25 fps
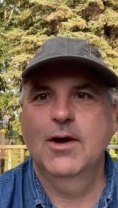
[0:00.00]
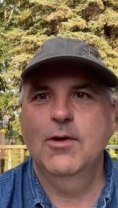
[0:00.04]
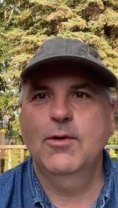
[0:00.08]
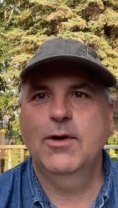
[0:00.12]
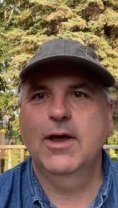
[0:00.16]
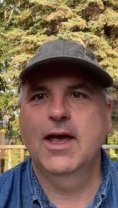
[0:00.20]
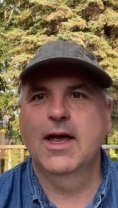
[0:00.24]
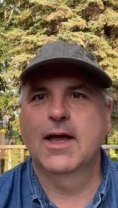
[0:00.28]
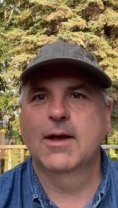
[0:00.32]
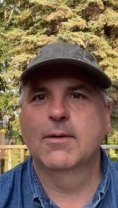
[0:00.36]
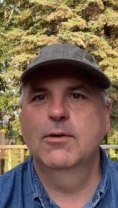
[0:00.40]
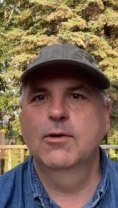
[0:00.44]

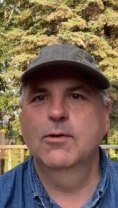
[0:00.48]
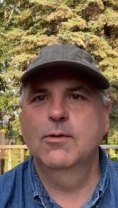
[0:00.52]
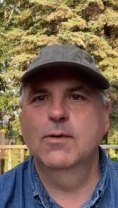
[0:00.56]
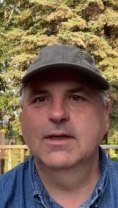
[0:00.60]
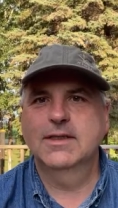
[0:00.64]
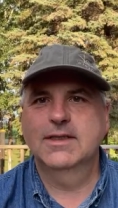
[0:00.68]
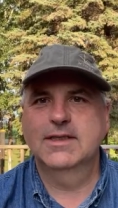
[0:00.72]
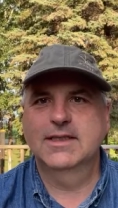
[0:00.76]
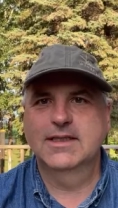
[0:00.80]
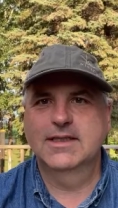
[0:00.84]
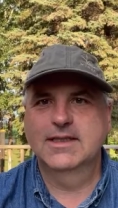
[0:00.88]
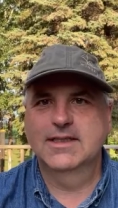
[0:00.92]
Okay, who
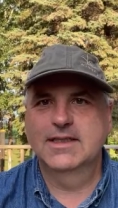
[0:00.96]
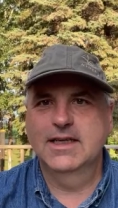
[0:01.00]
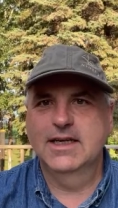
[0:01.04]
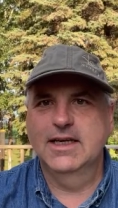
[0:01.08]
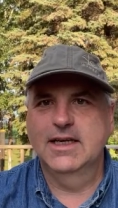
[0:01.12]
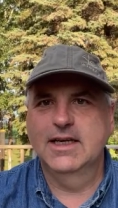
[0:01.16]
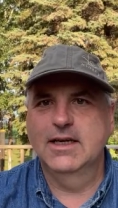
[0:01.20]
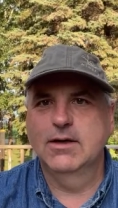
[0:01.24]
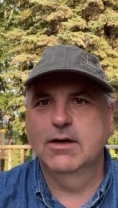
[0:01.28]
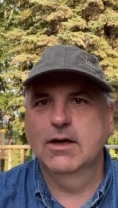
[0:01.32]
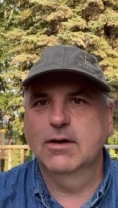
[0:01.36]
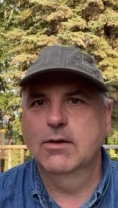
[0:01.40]
wants to
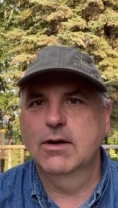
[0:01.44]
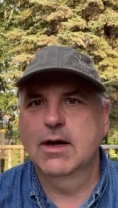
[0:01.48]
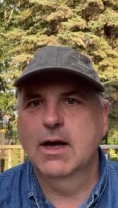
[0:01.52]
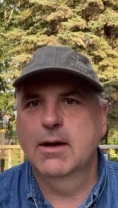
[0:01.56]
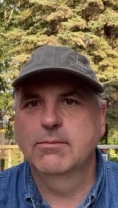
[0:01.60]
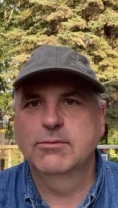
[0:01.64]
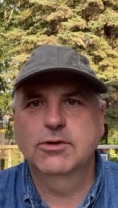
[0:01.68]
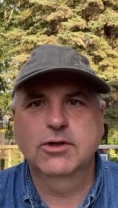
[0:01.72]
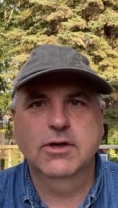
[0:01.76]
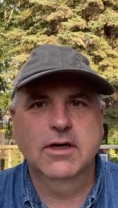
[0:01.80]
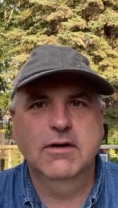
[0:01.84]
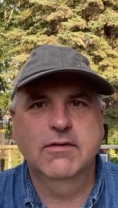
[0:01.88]
see?
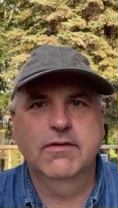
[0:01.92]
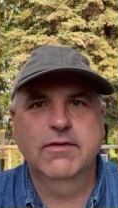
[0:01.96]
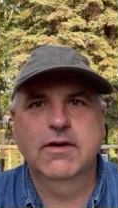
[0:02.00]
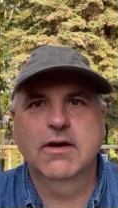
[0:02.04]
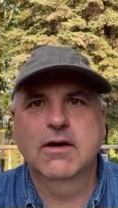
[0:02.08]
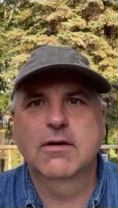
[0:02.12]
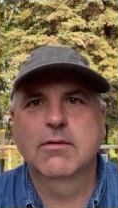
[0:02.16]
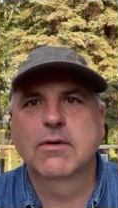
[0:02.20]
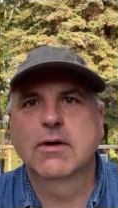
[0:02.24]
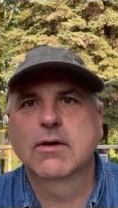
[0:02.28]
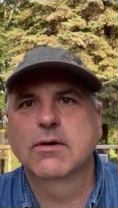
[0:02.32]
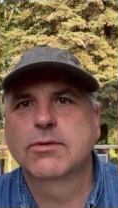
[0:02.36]
I'm trying to
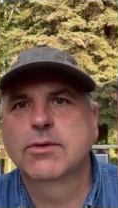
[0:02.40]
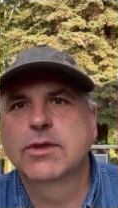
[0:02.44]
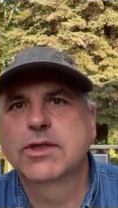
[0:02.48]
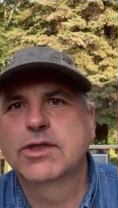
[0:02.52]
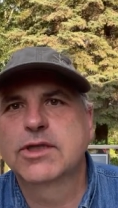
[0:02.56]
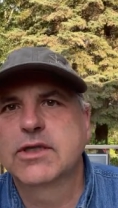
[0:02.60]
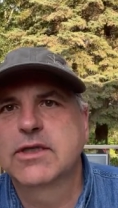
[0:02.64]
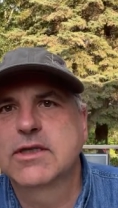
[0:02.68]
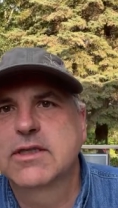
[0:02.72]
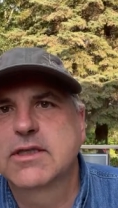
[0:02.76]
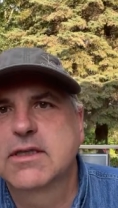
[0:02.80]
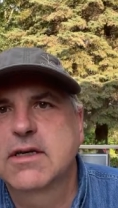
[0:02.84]
figure out where we
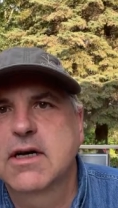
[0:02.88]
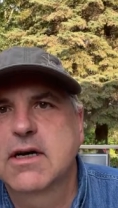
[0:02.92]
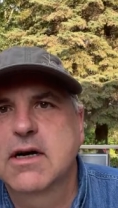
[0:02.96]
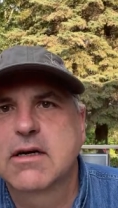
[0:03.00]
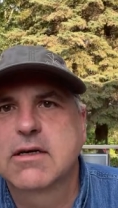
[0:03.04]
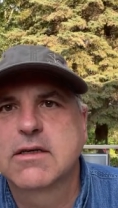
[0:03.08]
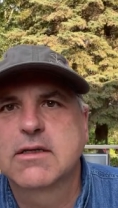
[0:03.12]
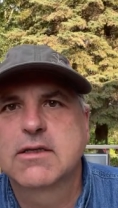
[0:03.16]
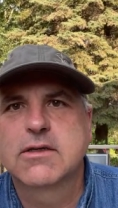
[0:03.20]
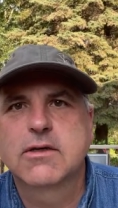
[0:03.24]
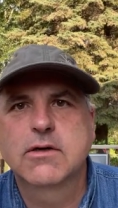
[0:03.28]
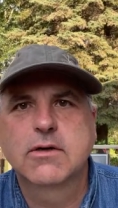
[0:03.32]
should
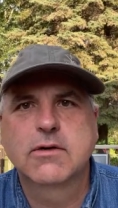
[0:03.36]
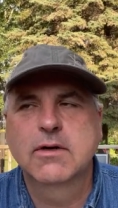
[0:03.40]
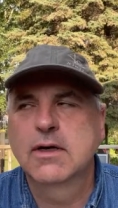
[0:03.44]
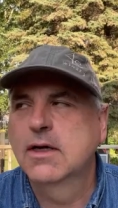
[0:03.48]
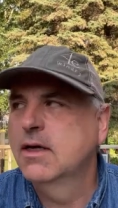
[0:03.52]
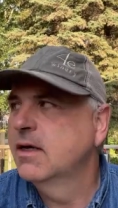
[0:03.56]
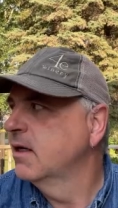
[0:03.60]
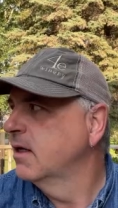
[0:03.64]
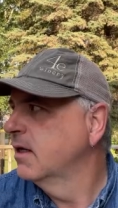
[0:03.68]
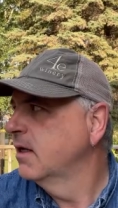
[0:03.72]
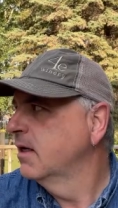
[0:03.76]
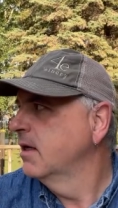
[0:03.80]
start. So
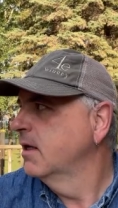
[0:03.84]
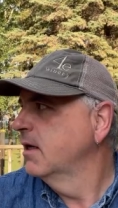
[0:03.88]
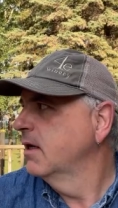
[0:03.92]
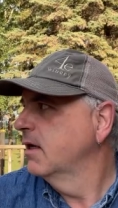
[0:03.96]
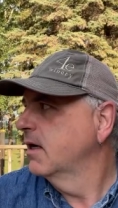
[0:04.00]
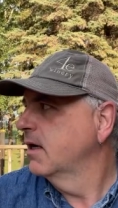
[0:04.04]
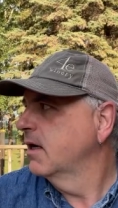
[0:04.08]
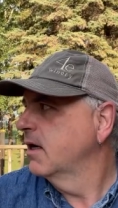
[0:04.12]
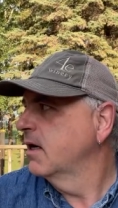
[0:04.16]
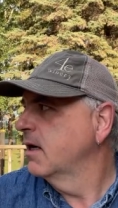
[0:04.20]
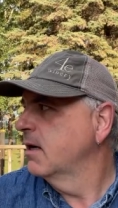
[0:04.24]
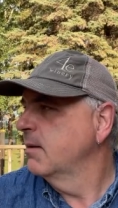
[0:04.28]

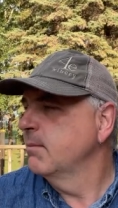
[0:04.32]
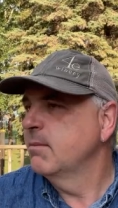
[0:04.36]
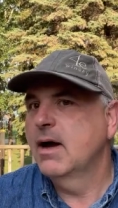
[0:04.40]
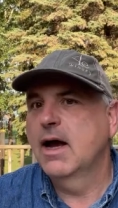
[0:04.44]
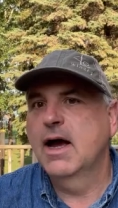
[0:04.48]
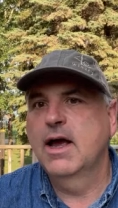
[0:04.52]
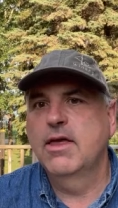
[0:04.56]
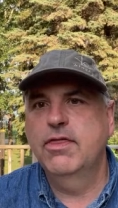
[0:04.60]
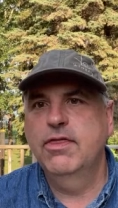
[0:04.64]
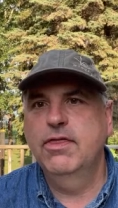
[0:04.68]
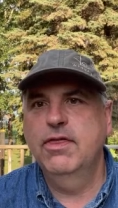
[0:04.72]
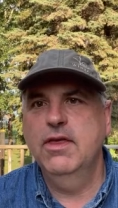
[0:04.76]

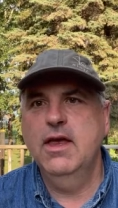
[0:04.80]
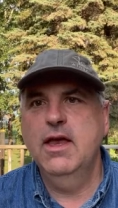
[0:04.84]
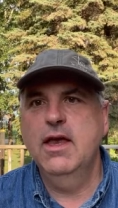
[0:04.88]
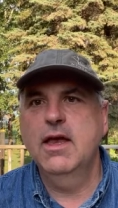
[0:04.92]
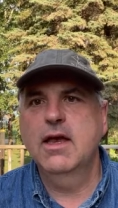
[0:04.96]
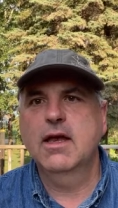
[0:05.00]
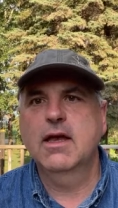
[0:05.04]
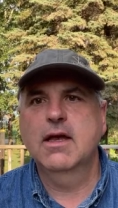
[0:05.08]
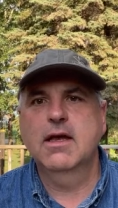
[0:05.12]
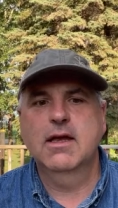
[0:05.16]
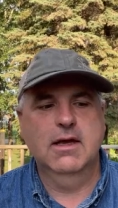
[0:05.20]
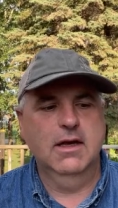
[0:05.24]
I
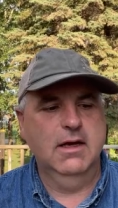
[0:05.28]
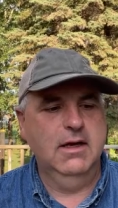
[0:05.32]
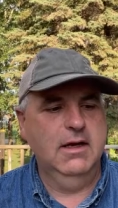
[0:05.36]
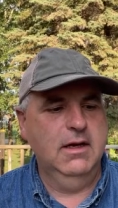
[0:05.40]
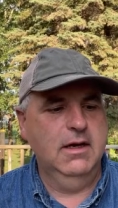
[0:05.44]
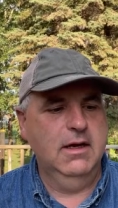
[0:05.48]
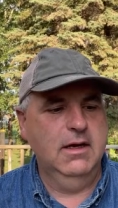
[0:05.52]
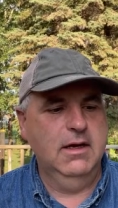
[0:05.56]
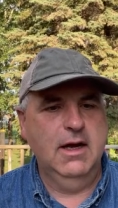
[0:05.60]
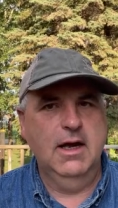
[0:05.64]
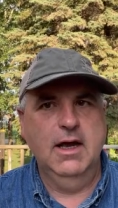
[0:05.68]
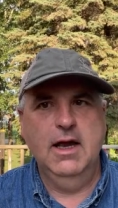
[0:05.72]
think
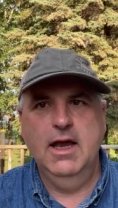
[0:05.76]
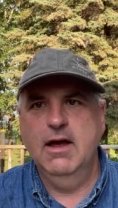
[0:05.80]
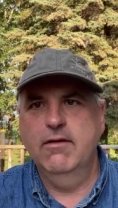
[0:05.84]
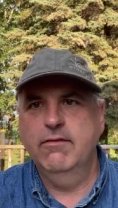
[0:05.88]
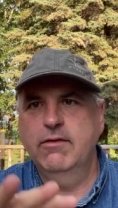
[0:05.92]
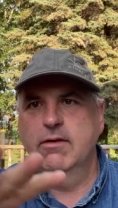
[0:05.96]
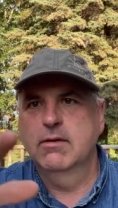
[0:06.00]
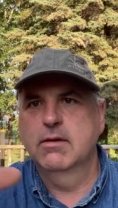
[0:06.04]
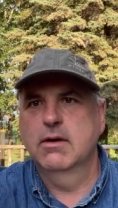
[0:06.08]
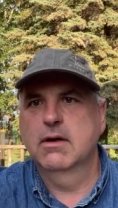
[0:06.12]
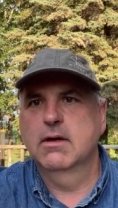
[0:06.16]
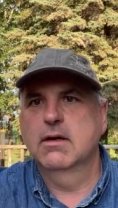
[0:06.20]
I have
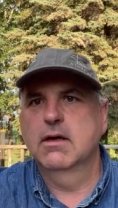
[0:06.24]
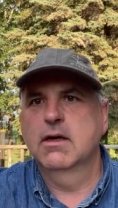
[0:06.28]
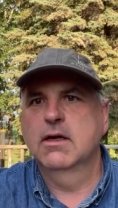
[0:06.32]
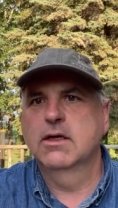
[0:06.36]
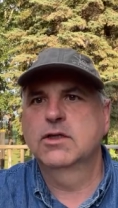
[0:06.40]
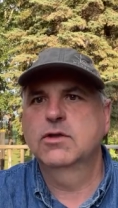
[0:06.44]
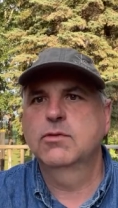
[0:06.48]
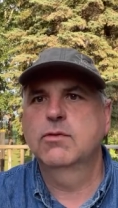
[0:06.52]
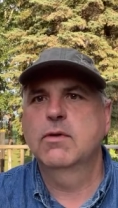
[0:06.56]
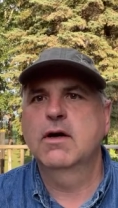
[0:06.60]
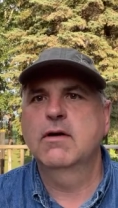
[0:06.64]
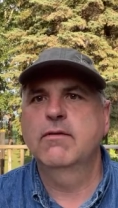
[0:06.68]
a
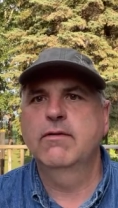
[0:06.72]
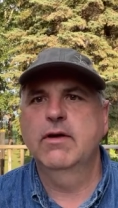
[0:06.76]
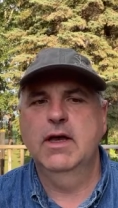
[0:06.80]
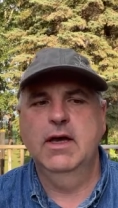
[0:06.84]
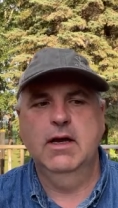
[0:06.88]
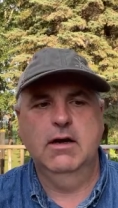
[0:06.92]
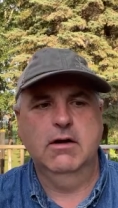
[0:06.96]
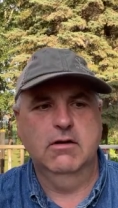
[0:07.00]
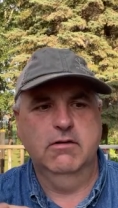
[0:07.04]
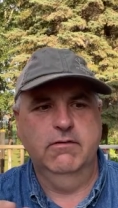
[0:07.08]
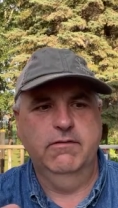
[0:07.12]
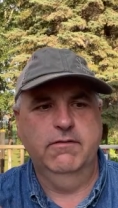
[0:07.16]

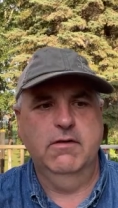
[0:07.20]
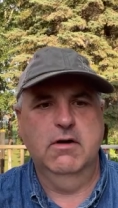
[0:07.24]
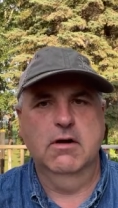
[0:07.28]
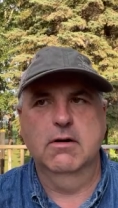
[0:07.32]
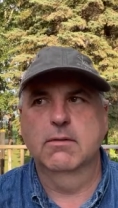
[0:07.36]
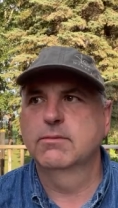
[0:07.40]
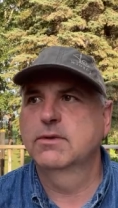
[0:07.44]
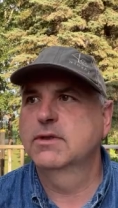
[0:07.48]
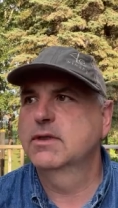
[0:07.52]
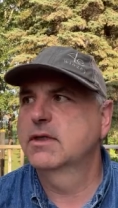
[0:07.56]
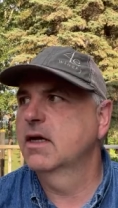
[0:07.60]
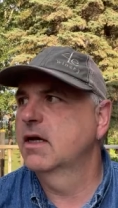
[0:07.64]
12-acre
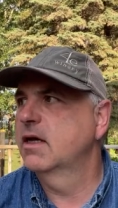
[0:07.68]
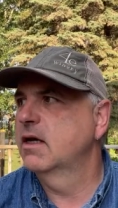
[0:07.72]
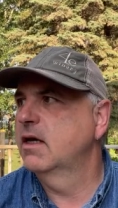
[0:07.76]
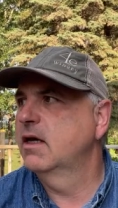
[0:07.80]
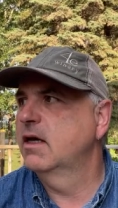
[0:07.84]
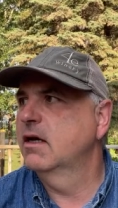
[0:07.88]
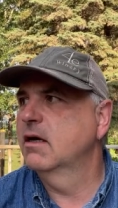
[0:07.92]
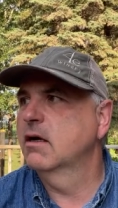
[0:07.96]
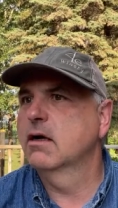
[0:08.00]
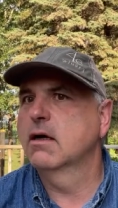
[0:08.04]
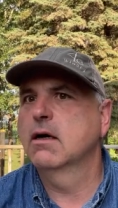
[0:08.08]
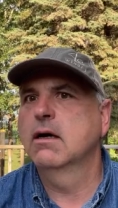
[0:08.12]
farmstead
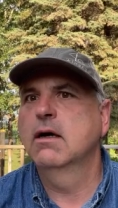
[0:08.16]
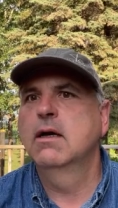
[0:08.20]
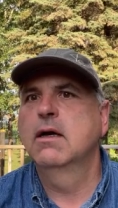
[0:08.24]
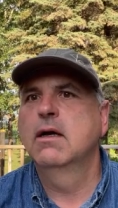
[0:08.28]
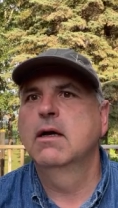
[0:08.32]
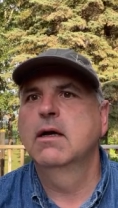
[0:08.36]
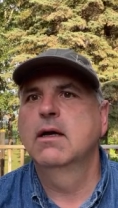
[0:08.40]
here.